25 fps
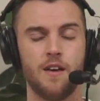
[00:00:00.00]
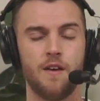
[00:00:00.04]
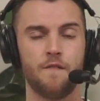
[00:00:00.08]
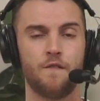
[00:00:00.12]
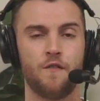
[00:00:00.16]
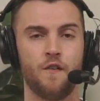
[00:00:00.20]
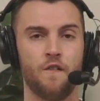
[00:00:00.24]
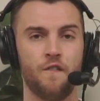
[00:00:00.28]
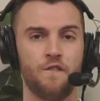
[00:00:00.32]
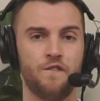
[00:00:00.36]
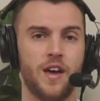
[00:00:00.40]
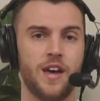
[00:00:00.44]

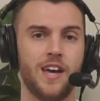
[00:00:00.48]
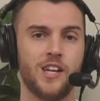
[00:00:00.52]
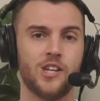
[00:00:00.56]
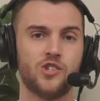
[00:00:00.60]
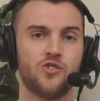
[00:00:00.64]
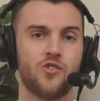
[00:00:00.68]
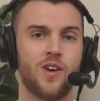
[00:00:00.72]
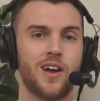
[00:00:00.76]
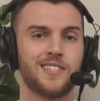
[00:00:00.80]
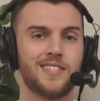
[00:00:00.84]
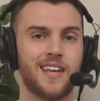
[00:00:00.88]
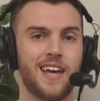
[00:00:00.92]
For
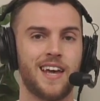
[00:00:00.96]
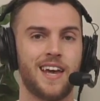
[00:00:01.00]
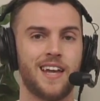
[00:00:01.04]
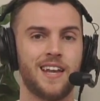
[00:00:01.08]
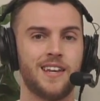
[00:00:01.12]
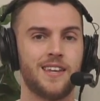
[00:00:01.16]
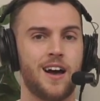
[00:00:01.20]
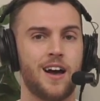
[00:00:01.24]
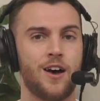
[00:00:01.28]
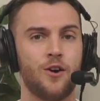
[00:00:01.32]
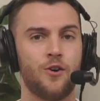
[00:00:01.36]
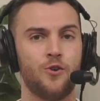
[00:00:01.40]
Fantrax and
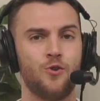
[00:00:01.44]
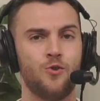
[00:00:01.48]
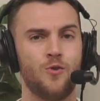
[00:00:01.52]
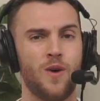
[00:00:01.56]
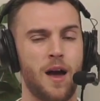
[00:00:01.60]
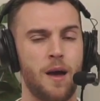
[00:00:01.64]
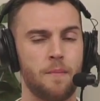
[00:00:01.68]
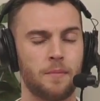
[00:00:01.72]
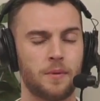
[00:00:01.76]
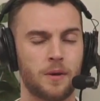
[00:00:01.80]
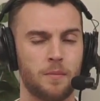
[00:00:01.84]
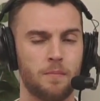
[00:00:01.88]
Yahoo,
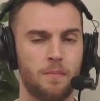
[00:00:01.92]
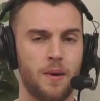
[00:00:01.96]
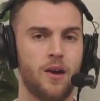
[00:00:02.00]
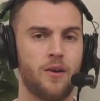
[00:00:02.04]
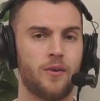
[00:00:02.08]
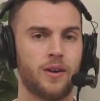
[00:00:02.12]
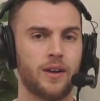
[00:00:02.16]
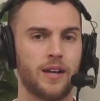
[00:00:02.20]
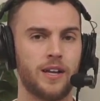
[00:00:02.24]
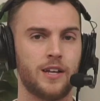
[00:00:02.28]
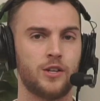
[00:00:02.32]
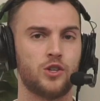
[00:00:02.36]
I'm
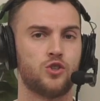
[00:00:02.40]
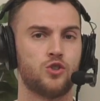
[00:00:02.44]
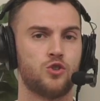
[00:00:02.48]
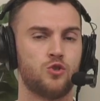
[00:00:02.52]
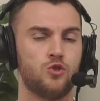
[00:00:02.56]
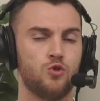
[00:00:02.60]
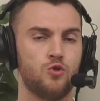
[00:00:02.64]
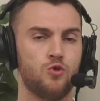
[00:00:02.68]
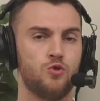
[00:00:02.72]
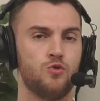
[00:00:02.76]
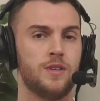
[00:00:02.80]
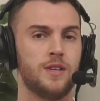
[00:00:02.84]
comparing it
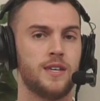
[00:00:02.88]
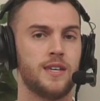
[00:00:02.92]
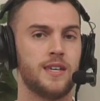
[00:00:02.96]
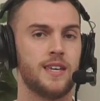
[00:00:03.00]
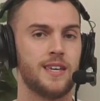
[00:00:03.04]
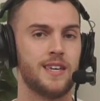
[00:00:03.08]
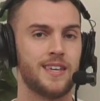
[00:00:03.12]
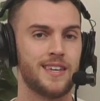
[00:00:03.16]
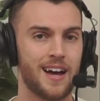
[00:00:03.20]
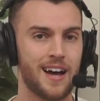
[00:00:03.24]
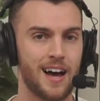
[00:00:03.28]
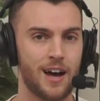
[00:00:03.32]
to the
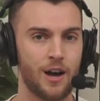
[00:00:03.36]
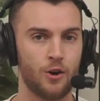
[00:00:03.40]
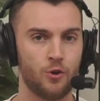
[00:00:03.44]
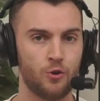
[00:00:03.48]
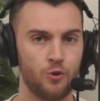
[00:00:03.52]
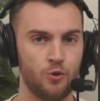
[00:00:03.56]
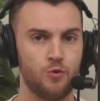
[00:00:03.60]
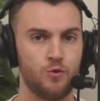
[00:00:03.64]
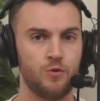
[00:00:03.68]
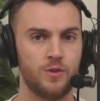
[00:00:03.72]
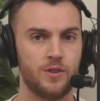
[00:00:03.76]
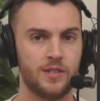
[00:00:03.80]

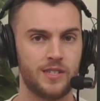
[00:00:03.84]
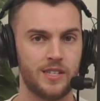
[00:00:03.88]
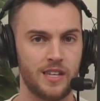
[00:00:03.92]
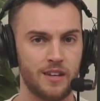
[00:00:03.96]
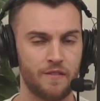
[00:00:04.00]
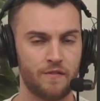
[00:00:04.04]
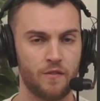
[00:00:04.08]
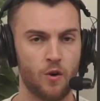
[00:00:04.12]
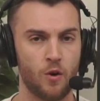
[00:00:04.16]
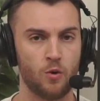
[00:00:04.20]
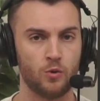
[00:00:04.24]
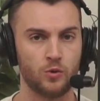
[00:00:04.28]
Yahoo
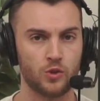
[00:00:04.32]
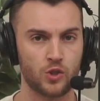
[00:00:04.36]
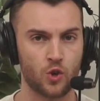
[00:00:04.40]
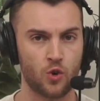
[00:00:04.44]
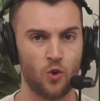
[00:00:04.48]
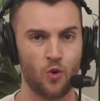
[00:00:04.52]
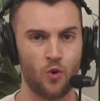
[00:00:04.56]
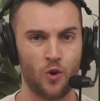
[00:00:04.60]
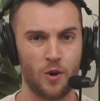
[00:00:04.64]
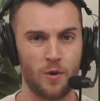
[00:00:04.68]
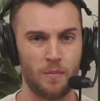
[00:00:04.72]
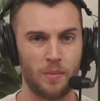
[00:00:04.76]
default
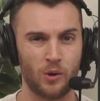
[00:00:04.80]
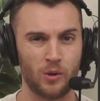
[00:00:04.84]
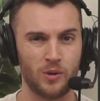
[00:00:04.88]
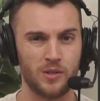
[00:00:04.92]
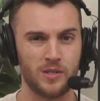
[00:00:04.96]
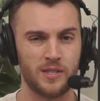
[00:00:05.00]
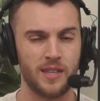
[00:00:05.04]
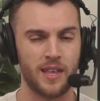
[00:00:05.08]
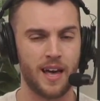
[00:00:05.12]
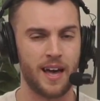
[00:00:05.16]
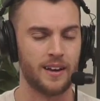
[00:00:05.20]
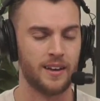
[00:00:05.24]
scoring
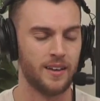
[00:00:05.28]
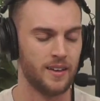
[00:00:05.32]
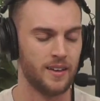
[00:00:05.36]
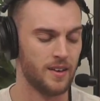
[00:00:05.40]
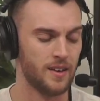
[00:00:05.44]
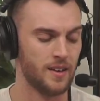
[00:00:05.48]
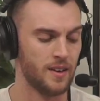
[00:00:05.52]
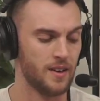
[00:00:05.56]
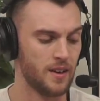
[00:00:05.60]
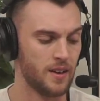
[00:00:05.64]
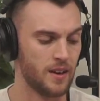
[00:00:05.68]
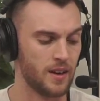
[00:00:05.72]
because that,
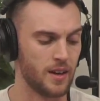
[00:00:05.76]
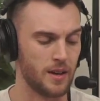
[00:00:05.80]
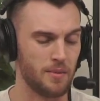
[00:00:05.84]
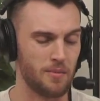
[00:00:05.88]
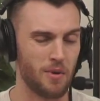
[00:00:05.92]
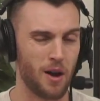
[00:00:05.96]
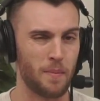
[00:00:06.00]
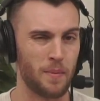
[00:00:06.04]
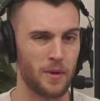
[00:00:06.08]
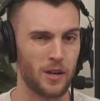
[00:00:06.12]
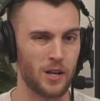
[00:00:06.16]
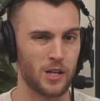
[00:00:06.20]
in
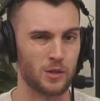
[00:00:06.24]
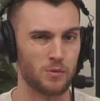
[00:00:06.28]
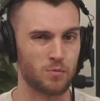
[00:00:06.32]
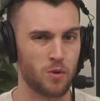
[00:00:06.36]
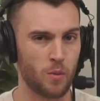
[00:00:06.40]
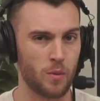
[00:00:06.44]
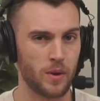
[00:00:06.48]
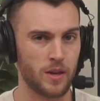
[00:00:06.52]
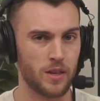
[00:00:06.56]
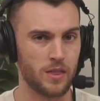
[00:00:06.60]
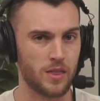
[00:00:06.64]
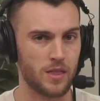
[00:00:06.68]
my opinion, is
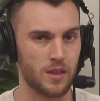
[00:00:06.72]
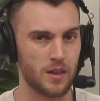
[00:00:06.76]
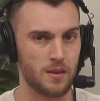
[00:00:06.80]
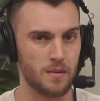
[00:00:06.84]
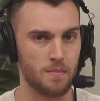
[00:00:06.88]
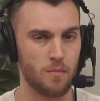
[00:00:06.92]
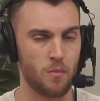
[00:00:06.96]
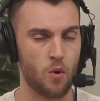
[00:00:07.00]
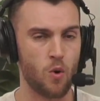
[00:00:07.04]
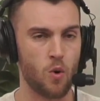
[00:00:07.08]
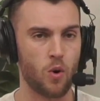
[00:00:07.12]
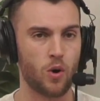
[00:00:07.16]
probably the
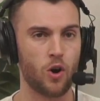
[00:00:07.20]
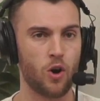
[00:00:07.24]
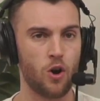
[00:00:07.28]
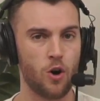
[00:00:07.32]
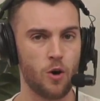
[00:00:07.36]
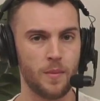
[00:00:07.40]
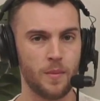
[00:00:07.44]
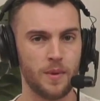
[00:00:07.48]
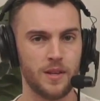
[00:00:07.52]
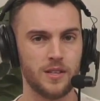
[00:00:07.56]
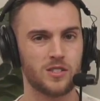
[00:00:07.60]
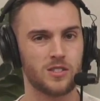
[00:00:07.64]
more
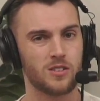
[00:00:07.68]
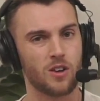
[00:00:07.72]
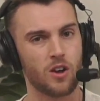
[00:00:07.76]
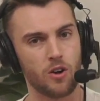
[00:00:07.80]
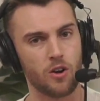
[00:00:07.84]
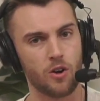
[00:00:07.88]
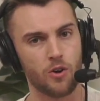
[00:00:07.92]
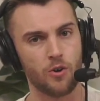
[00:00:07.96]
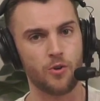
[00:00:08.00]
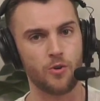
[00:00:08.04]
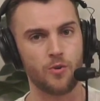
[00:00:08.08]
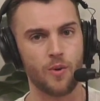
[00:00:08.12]
common.
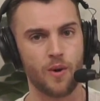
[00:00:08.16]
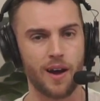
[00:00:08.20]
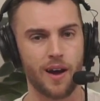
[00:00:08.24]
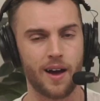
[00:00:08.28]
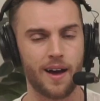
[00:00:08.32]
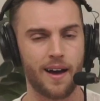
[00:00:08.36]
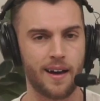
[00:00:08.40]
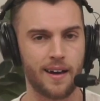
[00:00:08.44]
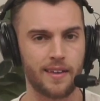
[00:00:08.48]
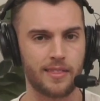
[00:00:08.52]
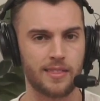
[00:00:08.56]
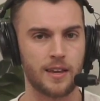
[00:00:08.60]
So
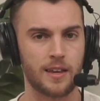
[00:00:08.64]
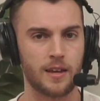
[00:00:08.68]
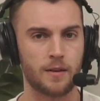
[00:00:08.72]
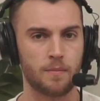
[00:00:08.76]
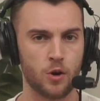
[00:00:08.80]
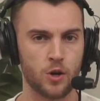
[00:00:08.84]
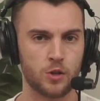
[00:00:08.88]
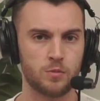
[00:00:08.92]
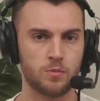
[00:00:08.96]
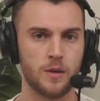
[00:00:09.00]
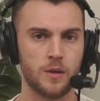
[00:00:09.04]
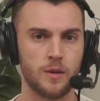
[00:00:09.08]
I think
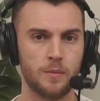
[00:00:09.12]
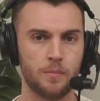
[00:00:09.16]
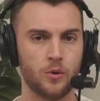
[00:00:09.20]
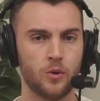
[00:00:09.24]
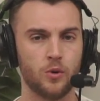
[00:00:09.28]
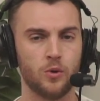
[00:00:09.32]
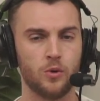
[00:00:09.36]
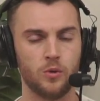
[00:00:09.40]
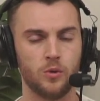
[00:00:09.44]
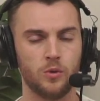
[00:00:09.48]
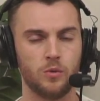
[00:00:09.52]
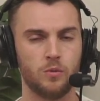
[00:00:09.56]
most
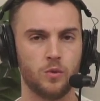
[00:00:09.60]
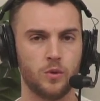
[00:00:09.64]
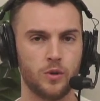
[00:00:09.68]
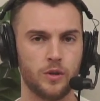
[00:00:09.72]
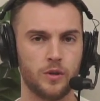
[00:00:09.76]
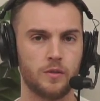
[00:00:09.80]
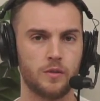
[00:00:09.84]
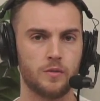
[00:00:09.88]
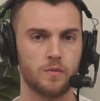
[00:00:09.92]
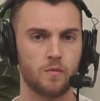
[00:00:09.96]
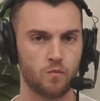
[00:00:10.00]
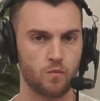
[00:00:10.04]
people
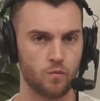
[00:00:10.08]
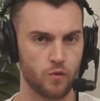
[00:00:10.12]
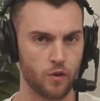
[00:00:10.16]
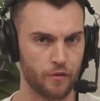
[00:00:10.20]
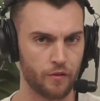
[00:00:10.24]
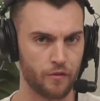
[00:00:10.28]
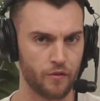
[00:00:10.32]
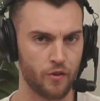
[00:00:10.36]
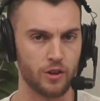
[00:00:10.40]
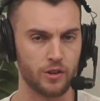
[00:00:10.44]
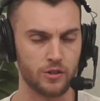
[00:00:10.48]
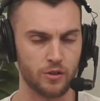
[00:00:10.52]
would
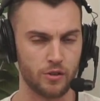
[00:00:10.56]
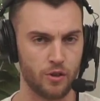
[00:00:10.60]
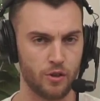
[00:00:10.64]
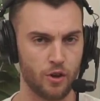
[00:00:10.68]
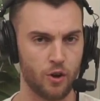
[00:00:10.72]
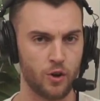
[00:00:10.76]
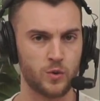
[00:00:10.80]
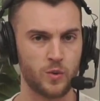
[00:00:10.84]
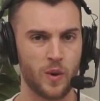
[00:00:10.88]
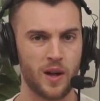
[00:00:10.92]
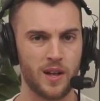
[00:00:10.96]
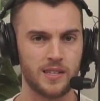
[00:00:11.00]
refer to
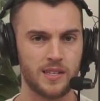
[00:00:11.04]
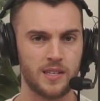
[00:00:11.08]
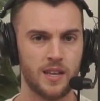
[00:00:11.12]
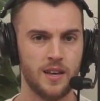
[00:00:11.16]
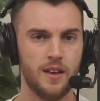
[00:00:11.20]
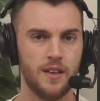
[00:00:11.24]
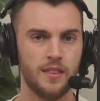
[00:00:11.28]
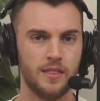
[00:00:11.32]
those ones.